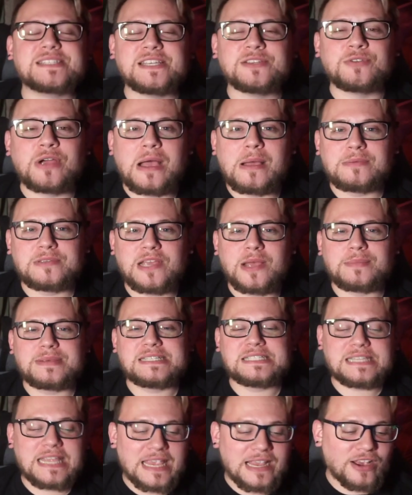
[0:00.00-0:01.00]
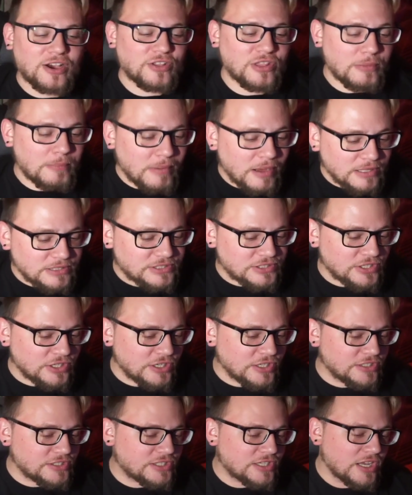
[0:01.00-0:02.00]
Rob Zombie's take on The
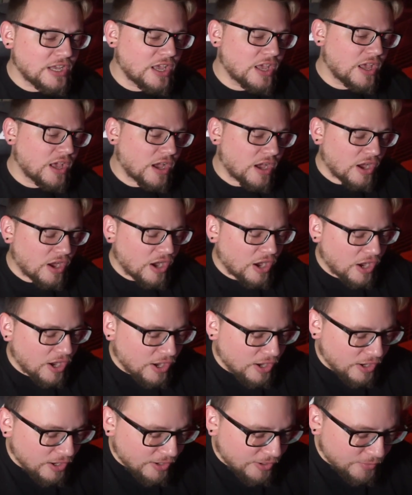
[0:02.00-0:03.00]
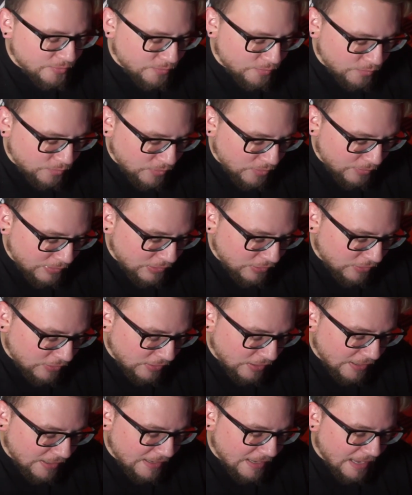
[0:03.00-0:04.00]
Munsters. What are we looking
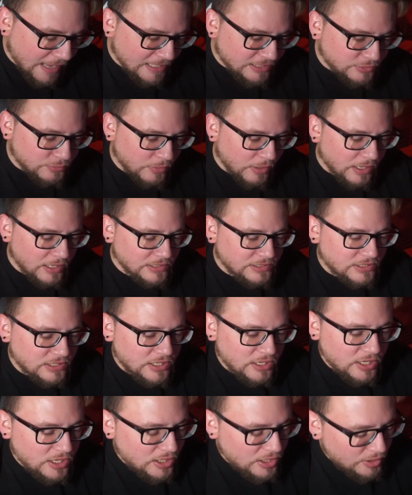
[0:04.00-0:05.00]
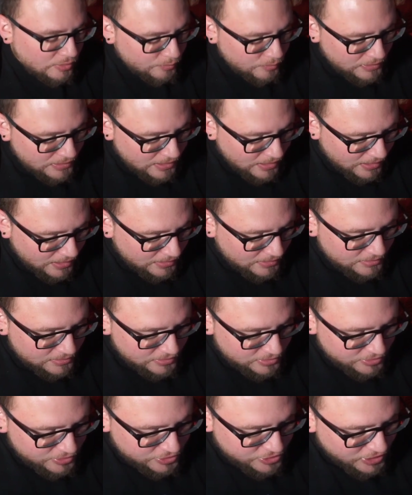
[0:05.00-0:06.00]
like cast-wise? We got
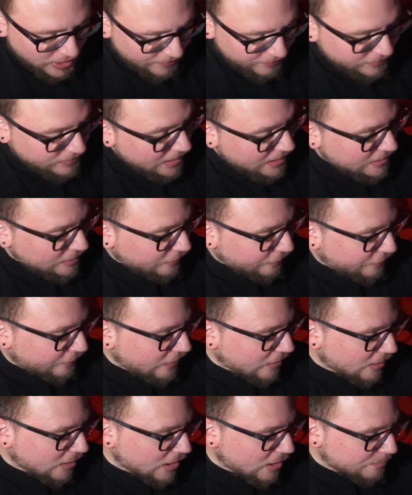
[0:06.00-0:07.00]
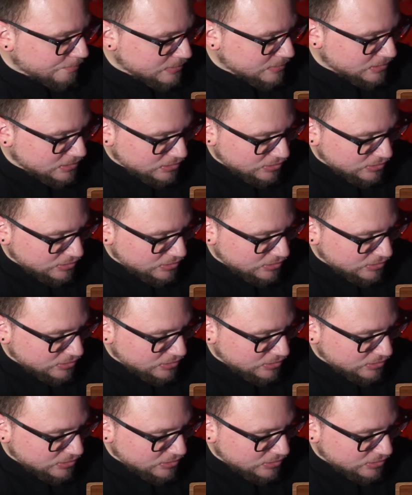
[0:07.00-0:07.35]
Jeff Daniel Phillips,